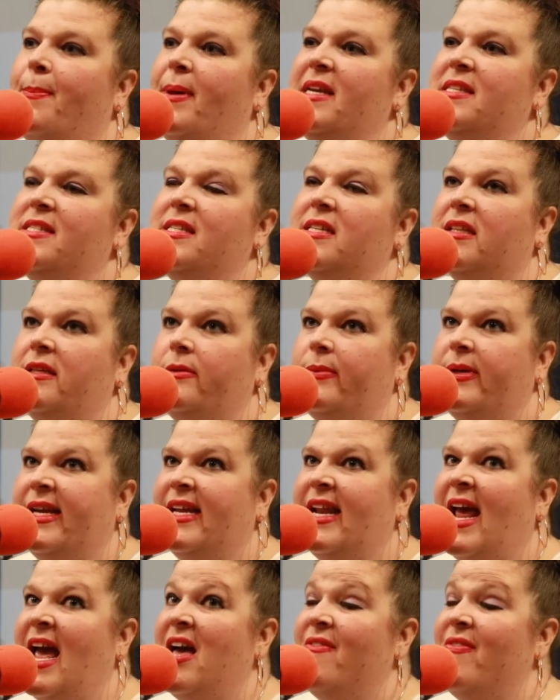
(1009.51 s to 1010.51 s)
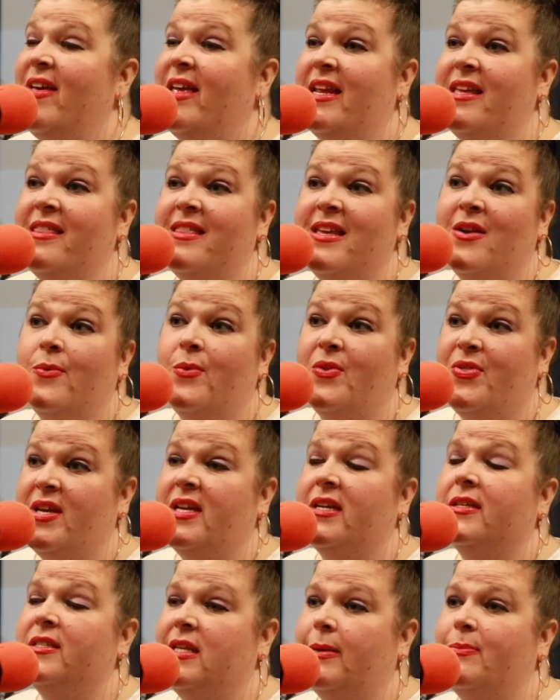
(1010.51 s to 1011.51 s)
Basically, we can have anything with the
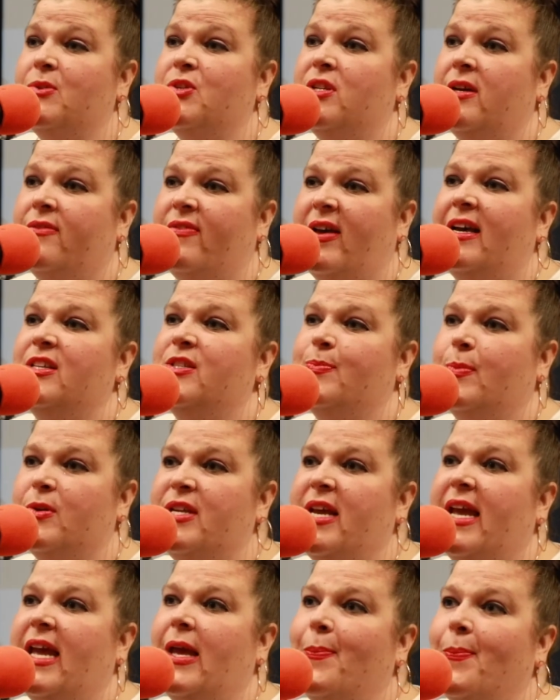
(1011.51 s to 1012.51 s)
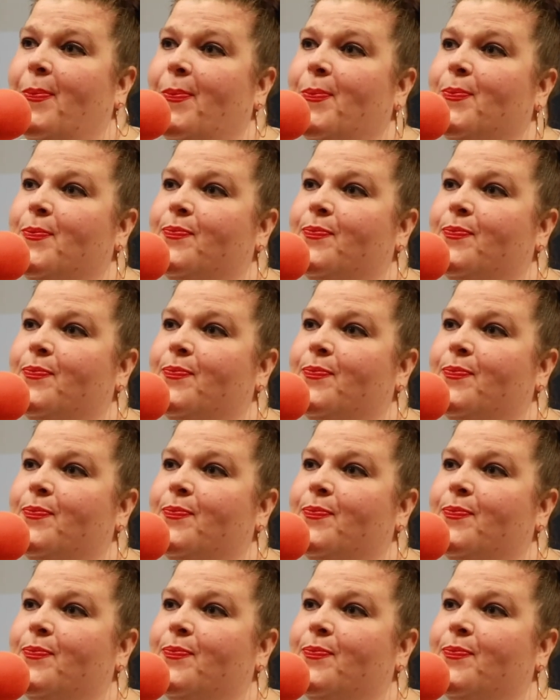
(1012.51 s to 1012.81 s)
exception of aspartame.